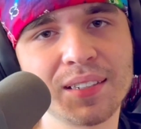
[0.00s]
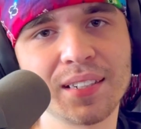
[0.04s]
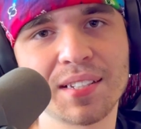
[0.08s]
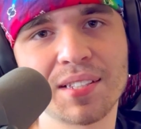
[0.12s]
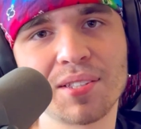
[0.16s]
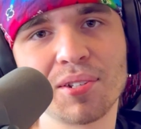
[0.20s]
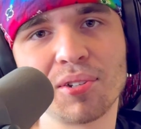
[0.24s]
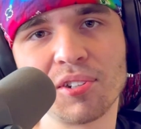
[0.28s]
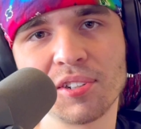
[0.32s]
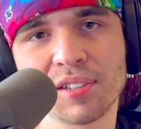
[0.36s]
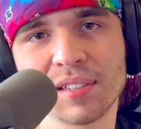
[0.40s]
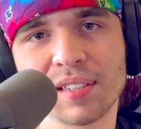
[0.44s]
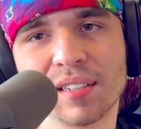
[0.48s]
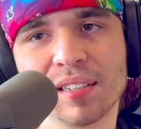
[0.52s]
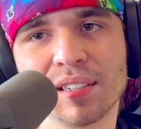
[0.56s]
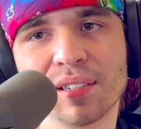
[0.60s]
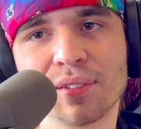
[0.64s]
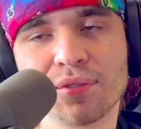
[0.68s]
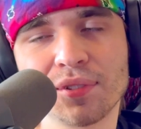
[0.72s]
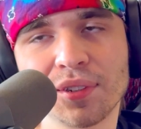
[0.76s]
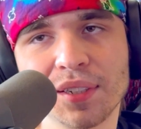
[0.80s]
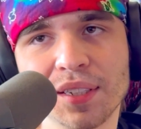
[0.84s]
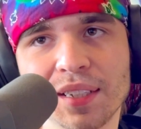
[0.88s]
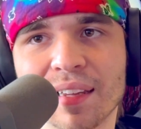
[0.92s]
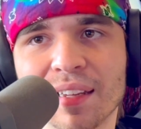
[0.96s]
Just the whole thing
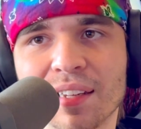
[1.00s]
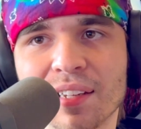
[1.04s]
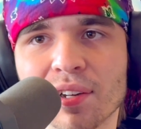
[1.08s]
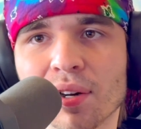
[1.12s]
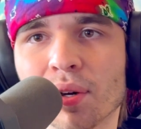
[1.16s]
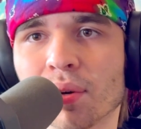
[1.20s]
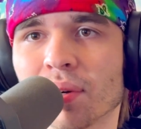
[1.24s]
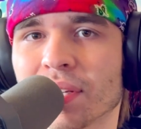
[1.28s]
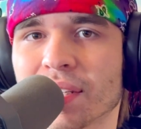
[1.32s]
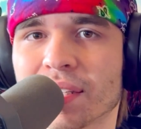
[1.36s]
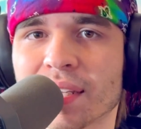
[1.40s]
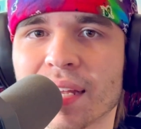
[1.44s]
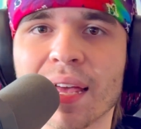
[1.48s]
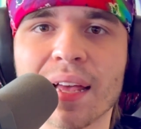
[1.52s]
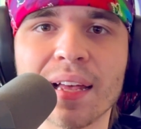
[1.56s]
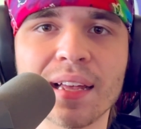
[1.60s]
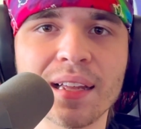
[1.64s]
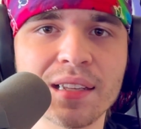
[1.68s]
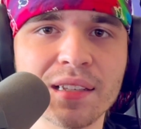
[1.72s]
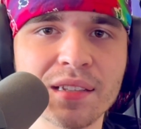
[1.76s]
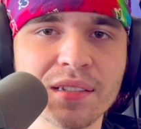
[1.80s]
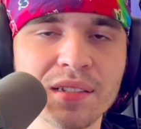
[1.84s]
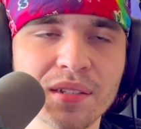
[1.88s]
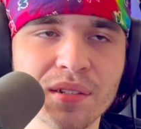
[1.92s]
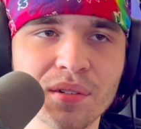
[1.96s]
of like, he always
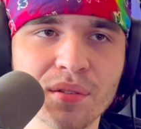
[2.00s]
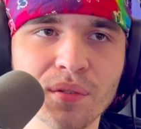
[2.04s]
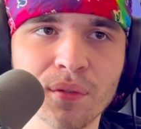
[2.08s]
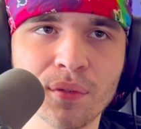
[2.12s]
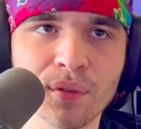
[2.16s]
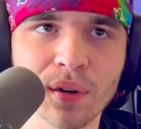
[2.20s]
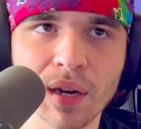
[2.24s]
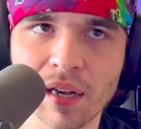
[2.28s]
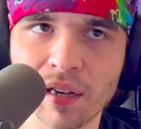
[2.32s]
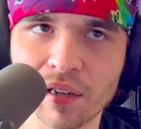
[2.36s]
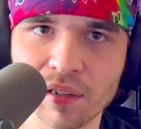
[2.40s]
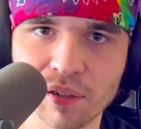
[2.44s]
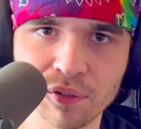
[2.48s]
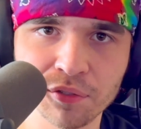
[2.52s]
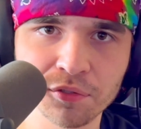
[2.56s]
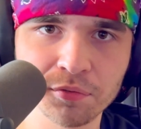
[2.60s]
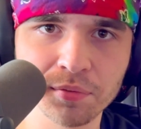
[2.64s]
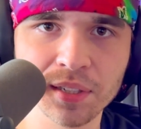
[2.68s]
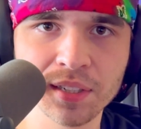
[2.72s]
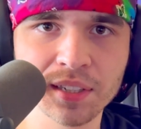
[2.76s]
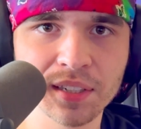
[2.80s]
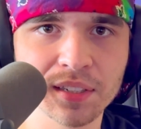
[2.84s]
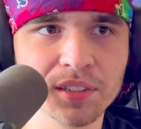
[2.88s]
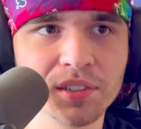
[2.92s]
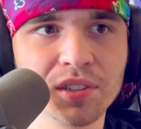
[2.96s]
has Vav
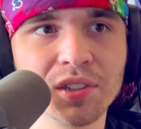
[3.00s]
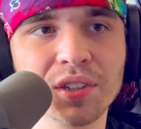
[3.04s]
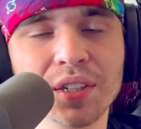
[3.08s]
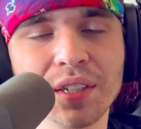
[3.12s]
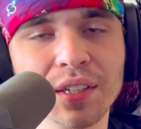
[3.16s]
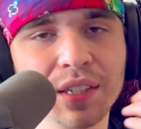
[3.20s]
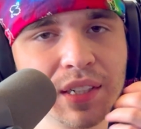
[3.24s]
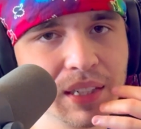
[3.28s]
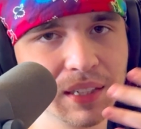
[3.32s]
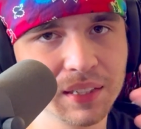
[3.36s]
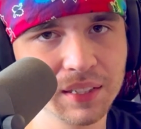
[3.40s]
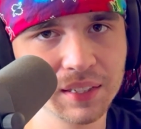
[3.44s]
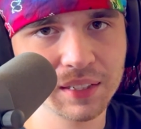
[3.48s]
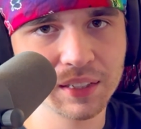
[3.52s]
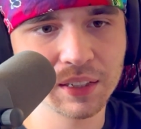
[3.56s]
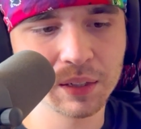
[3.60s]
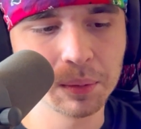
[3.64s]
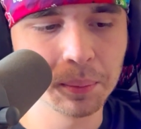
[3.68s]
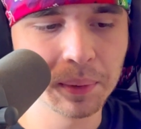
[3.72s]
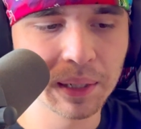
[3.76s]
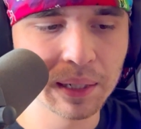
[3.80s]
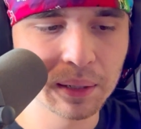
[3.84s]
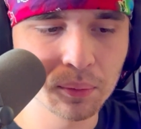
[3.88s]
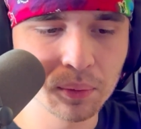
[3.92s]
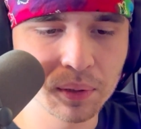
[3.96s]
because she kissed
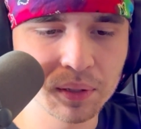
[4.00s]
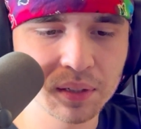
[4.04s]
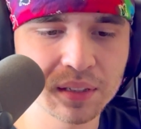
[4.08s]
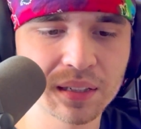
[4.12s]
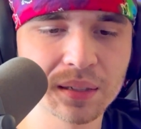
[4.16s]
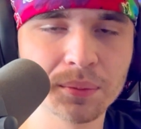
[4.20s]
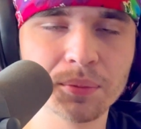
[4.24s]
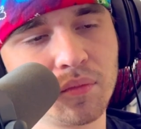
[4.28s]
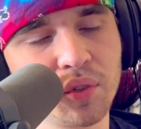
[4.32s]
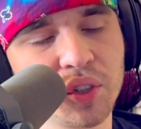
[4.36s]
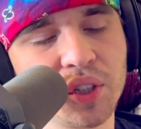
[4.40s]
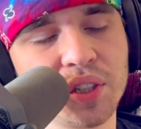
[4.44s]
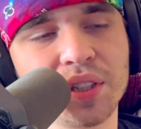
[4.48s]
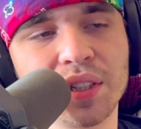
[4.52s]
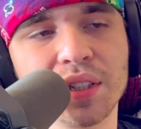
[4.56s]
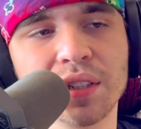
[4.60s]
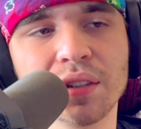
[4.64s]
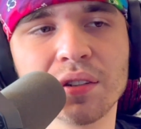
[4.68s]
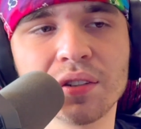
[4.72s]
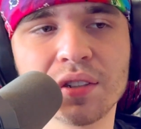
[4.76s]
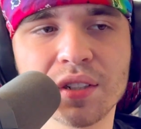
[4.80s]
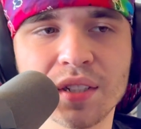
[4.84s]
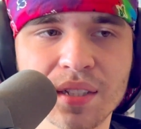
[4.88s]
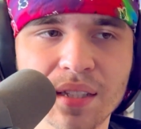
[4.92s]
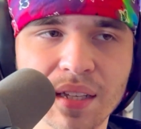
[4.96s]
him that one time, which
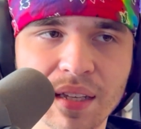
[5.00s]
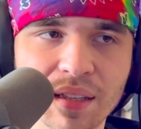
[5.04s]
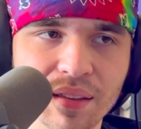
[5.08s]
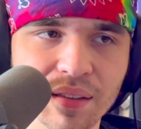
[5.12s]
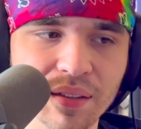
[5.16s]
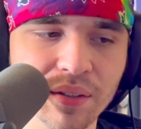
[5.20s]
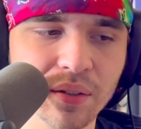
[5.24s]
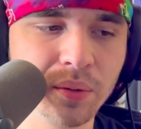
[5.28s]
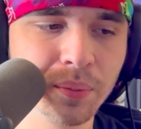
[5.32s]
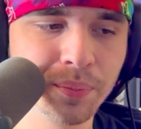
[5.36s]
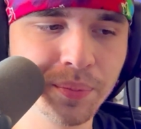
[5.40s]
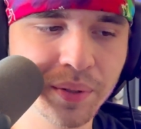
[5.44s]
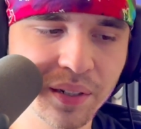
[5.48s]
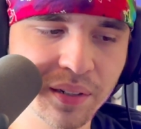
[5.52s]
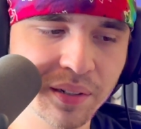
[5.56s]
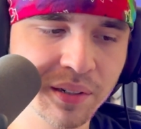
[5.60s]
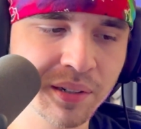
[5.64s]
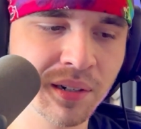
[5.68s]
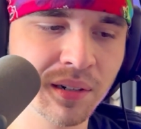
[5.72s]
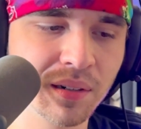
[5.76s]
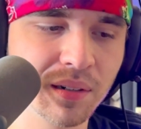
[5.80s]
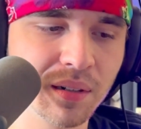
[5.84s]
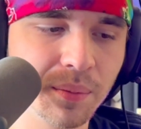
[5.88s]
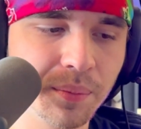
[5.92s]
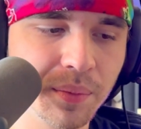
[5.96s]
sealed just that little bit of
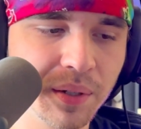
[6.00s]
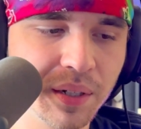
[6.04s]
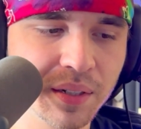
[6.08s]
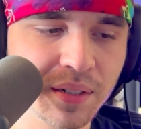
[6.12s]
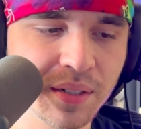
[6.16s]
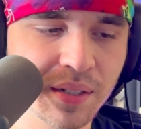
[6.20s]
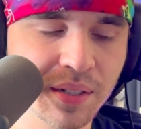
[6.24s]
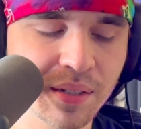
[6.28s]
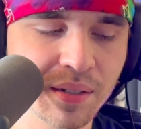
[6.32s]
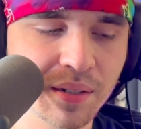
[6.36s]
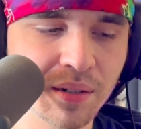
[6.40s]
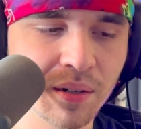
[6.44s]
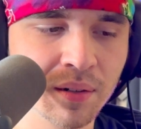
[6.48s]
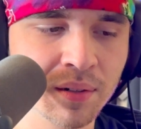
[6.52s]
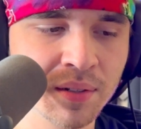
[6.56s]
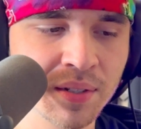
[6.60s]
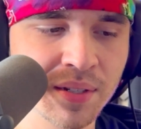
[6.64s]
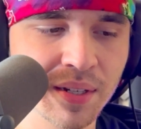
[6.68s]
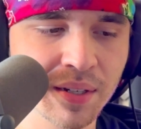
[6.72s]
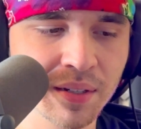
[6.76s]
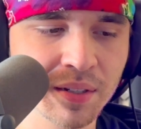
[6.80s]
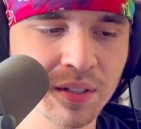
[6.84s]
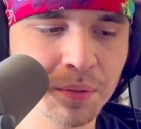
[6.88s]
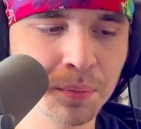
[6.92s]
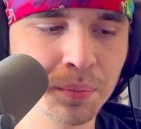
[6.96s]
Kurumi, just her
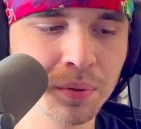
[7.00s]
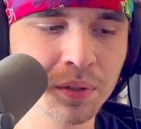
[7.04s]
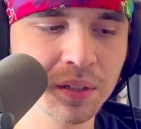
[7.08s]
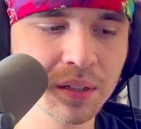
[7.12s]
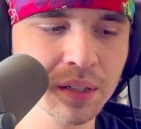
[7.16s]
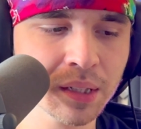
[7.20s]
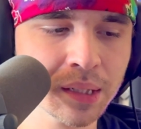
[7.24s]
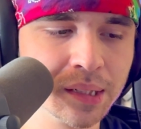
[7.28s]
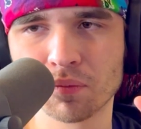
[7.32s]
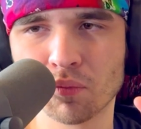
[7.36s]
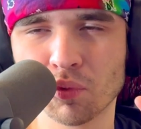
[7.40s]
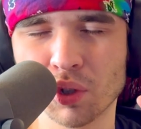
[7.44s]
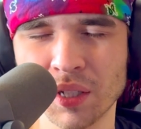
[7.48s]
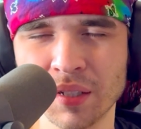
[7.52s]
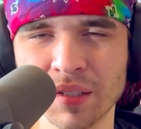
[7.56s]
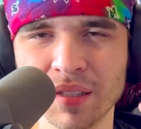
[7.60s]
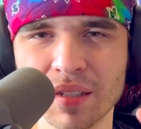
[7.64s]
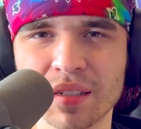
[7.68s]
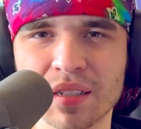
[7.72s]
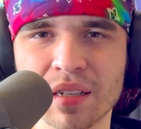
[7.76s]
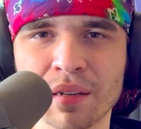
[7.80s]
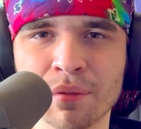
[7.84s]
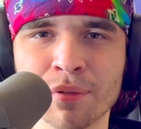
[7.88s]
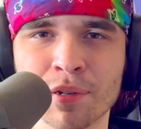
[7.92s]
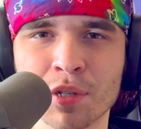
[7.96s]
sixth bullet. What's the
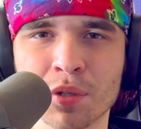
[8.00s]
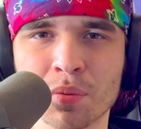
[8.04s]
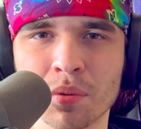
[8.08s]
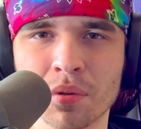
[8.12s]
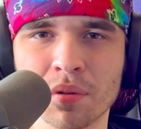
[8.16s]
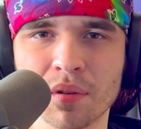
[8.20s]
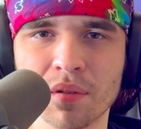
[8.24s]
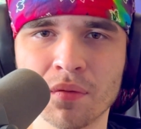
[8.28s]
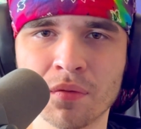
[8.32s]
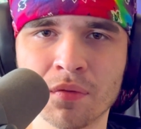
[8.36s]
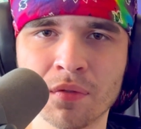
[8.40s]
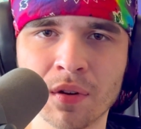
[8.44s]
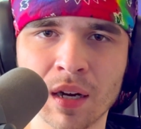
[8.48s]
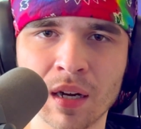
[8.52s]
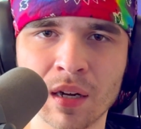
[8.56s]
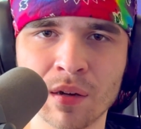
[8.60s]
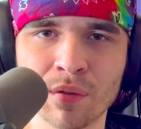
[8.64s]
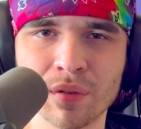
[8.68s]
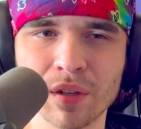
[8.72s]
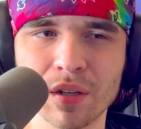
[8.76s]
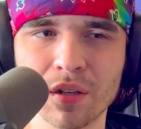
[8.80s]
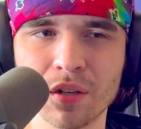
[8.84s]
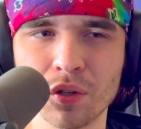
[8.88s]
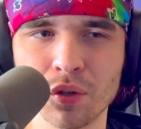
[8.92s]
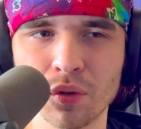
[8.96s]
difference between
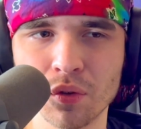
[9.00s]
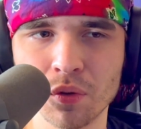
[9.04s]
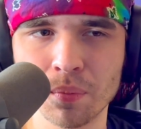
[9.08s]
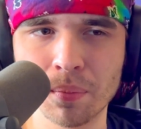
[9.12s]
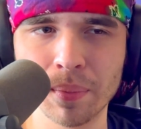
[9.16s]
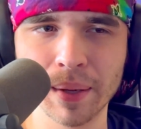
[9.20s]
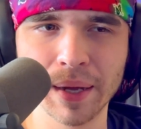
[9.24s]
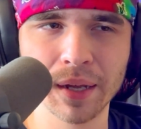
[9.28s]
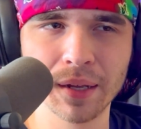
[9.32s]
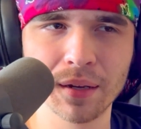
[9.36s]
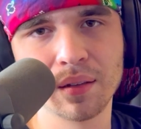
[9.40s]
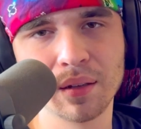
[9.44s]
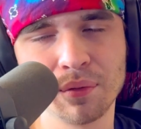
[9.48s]
Vav and Yudbet?